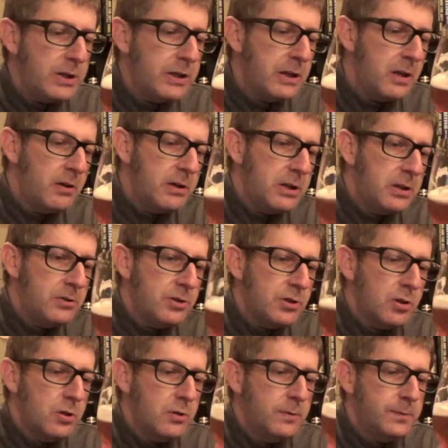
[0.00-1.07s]
You know, you can
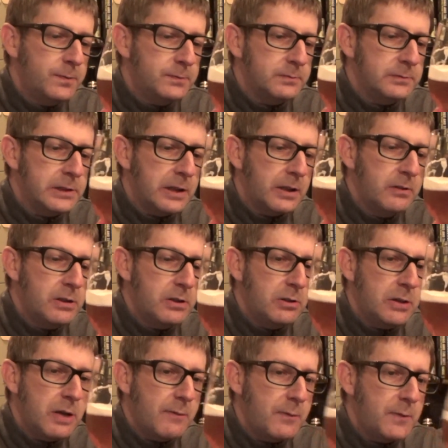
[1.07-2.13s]
sort of, you know, you can
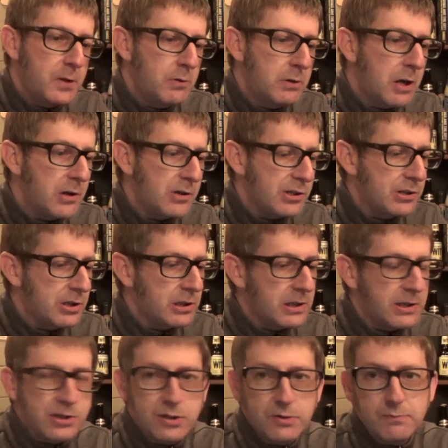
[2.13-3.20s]
have a few glasses of
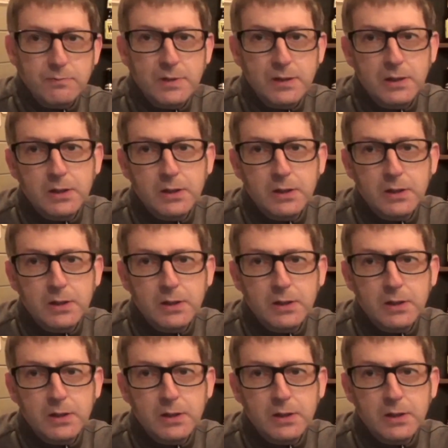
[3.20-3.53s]
this and